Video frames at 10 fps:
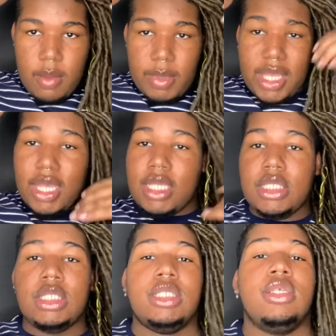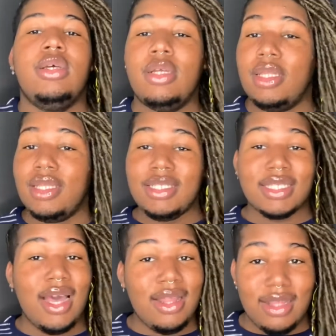because this
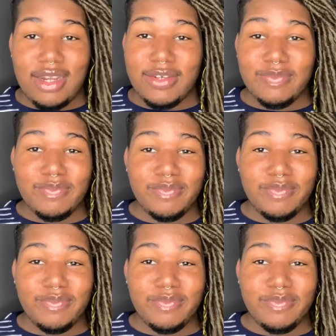color,